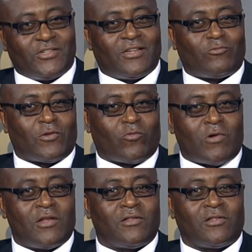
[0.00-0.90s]
that was
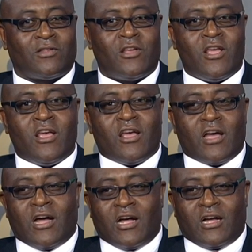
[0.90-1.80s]
once
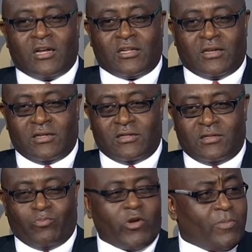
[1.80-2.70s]
uh,
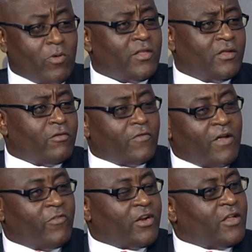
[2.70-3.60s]
the breadbasket of
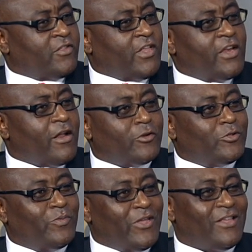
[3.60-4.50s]
Africa has turned out
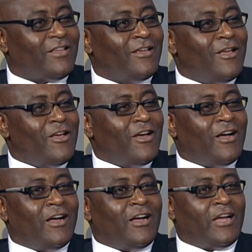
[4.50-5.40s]
to be.
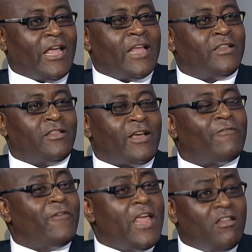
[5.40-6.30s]
Uh, and their
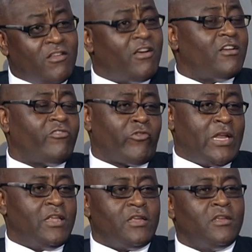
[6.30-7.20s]
failure,
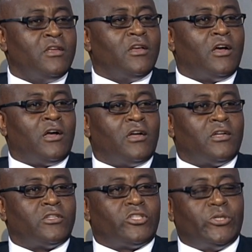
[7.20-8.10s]
really,
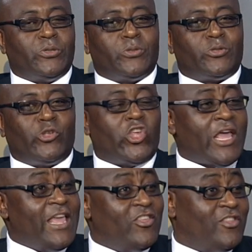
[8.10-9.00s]
uh, to, to
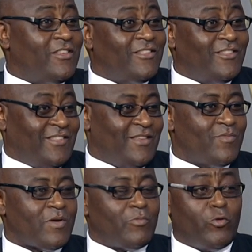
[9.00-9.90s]
change the
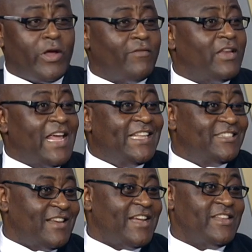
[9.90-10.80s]
system. I mean, we have an
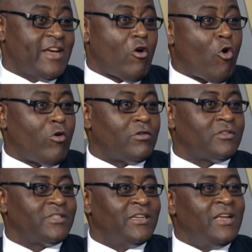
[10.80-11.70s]
89 year
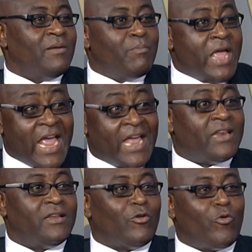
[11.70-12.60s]
old
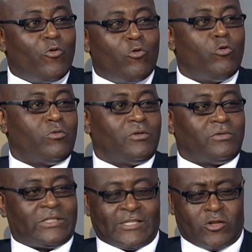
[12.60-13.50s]
man who,
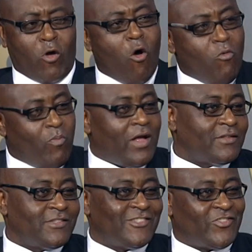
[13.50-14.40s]
who is long
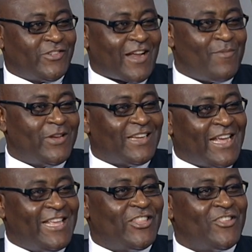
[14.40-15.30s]
past his retirement
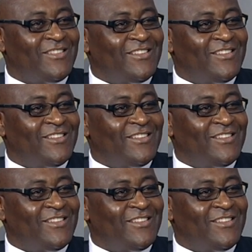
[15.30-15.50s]
age.